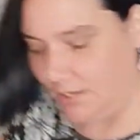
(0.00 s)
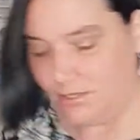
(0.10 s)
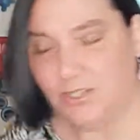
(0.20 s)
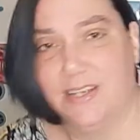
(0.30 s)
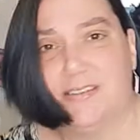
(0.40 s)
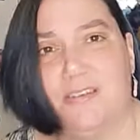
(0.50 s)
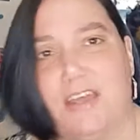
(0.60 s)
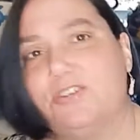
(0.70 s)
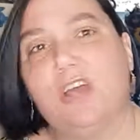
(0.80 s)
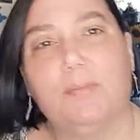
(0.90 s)
Actually, it's
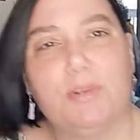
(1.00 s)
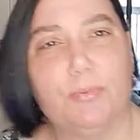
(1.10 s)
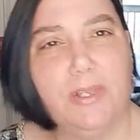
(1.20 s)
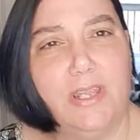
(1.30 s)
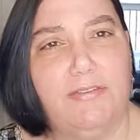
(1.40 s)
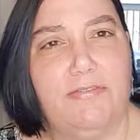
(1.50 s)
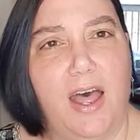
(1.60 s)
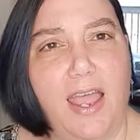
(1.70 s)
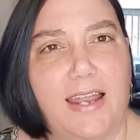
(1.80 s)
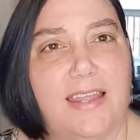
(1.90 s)
not chopped really
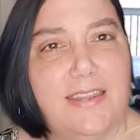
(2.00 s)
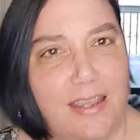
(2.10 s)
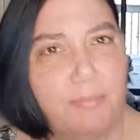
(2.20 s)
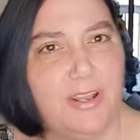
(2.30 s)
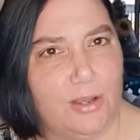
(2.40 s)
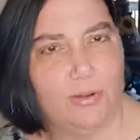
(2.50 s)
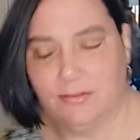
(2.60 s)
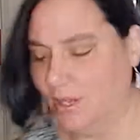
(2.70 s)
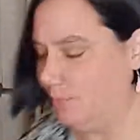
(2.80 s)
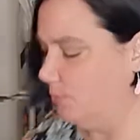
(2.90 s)
fine. I think I'm gonna go
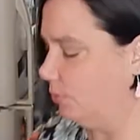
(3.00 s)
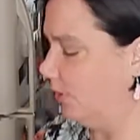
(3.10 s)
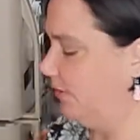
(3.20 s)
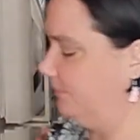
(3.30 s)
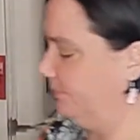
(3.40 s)
a couple more.